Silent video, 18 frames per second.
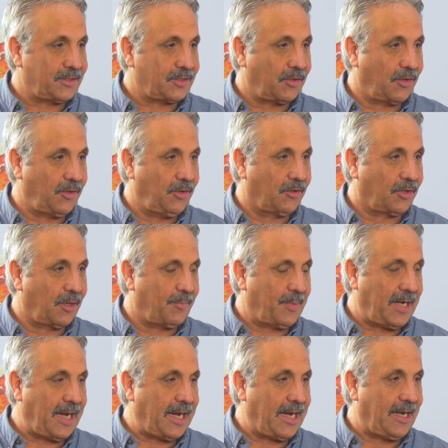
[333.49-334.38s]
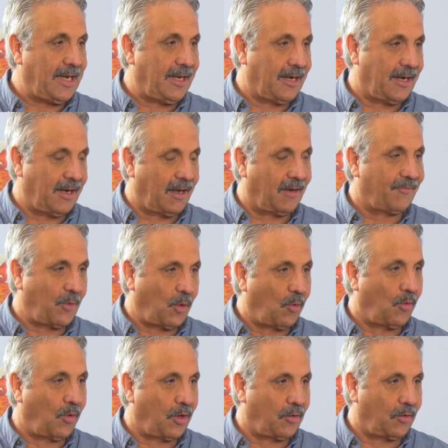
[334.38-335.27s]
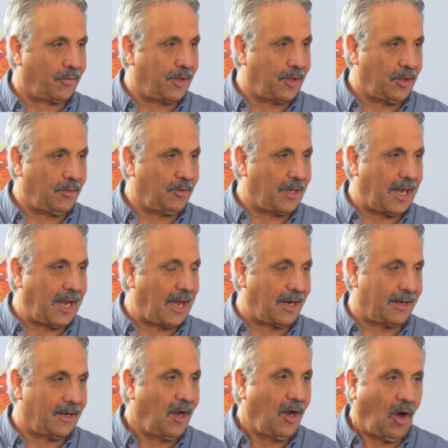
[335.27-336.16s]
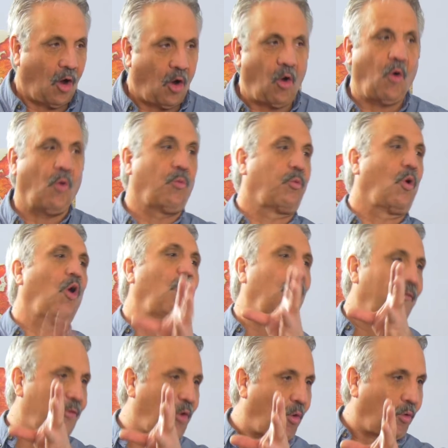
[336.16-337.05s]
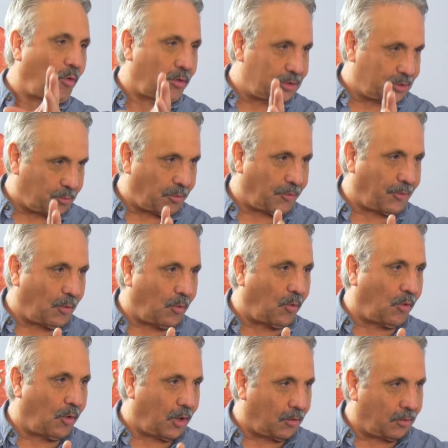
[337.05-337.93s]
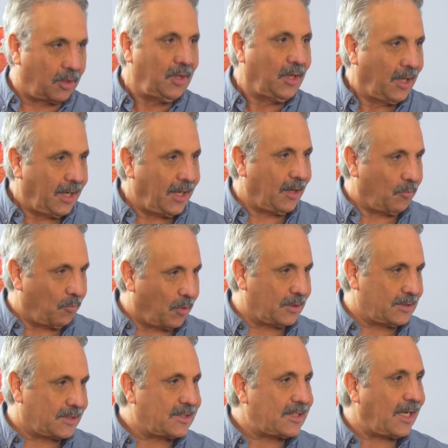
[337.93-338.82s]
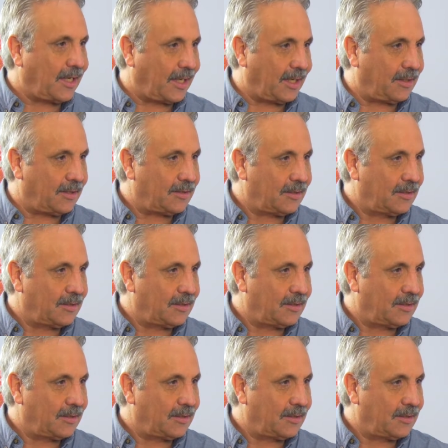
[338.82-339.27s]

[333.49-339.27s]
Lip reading: so you could be eating enough oil that you'd had a whole row of corns worth of oil in one sitting,